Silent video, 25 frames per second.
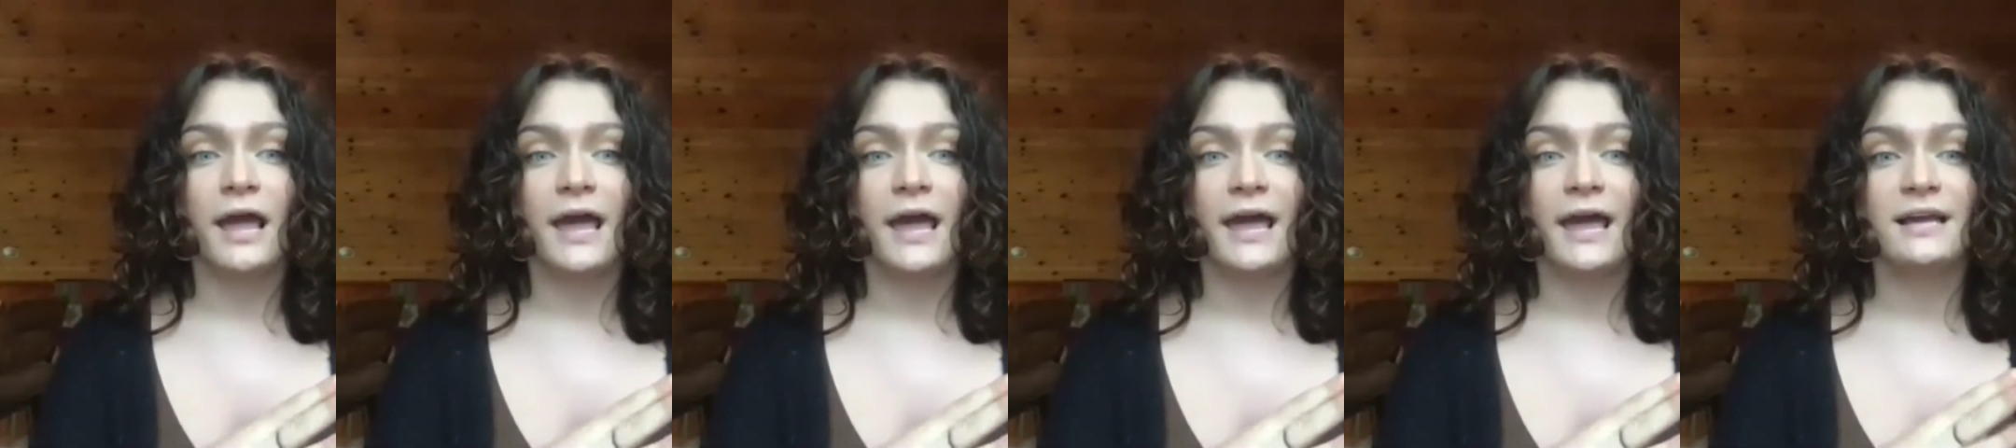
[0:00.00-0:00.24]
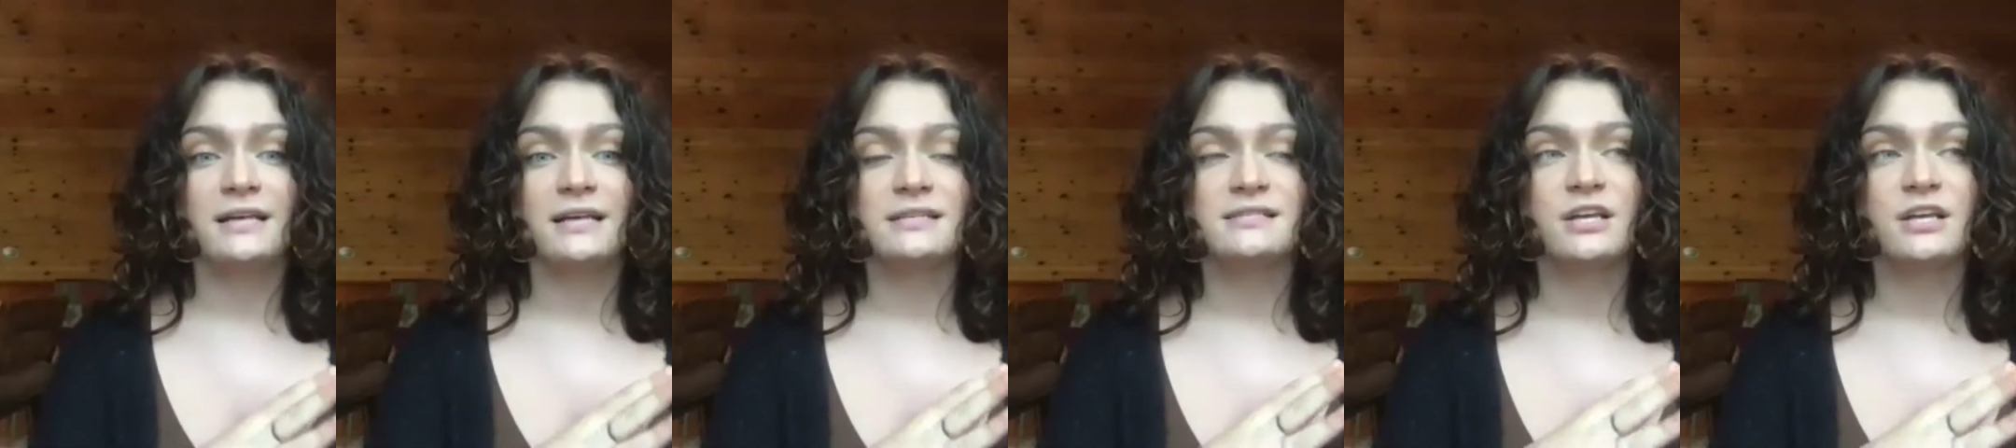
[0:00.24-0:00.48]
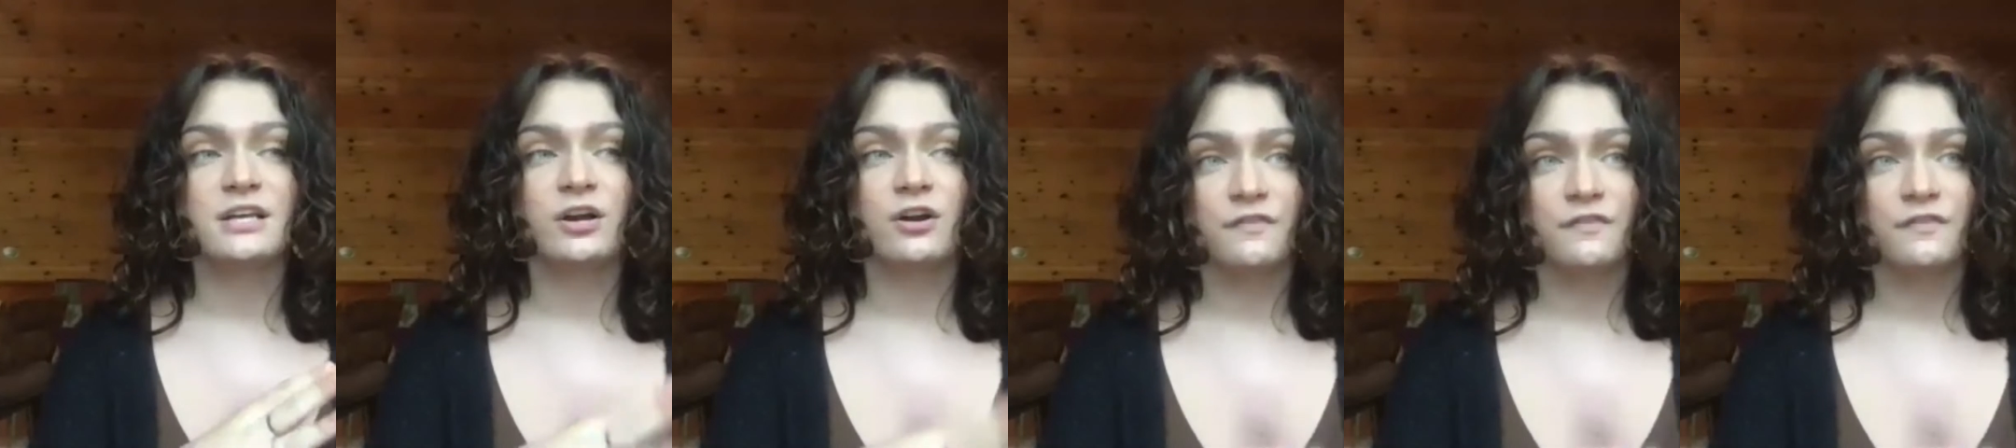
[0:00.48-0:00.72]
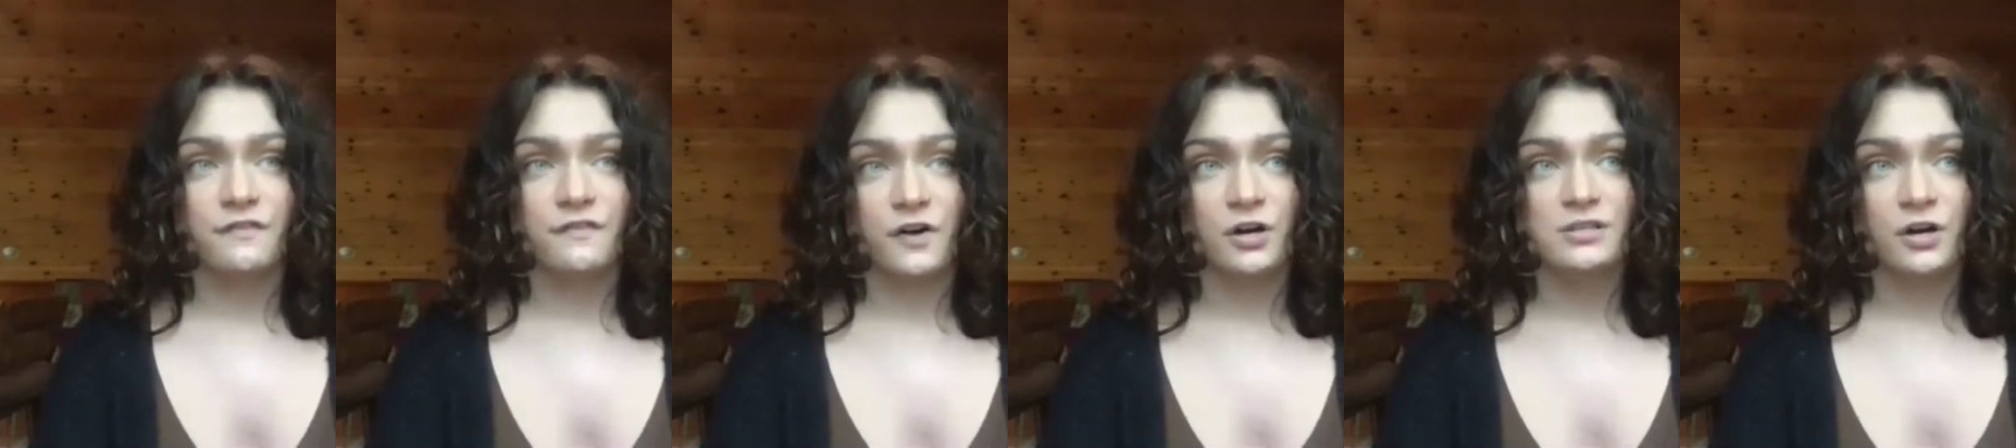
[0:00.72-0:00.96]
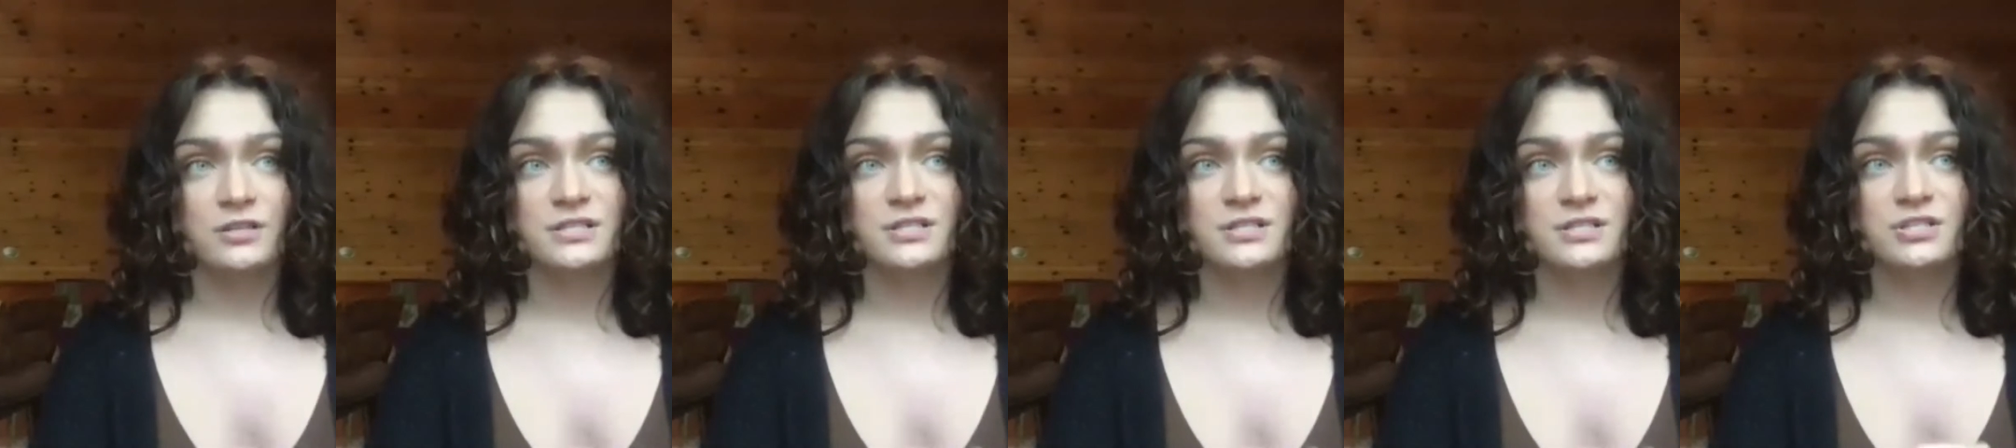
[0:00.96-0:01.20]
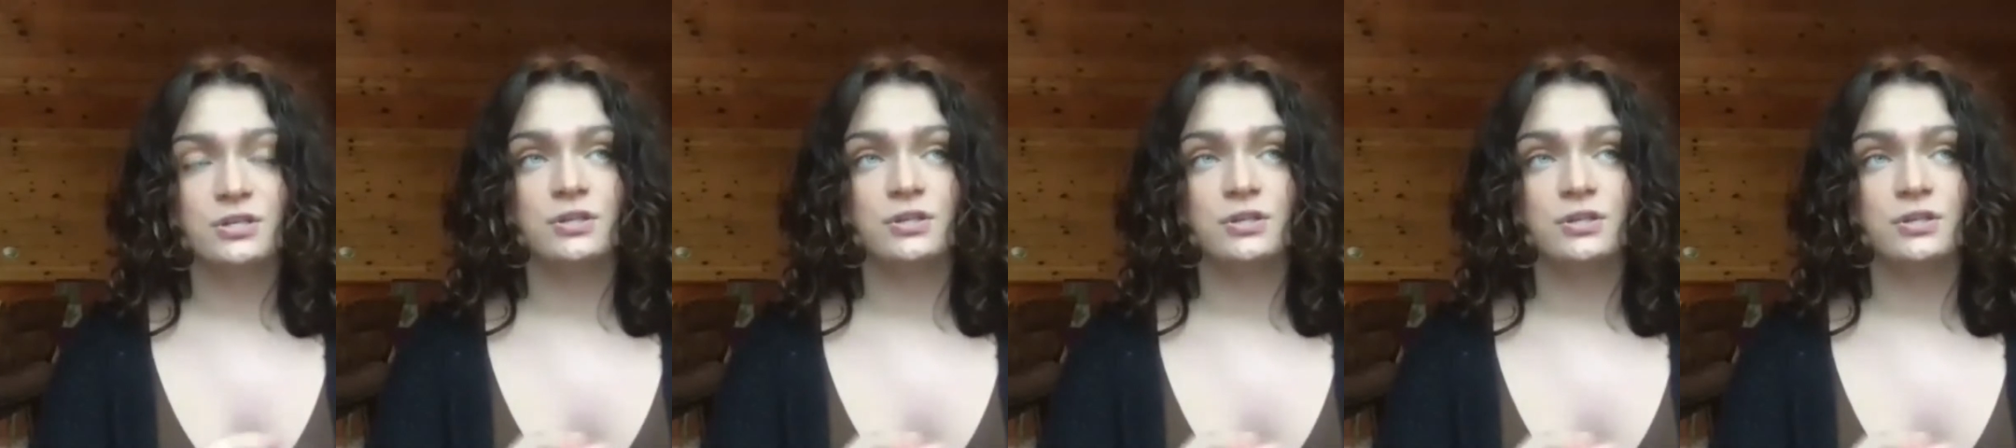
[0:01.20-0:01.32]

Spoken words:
a singer first,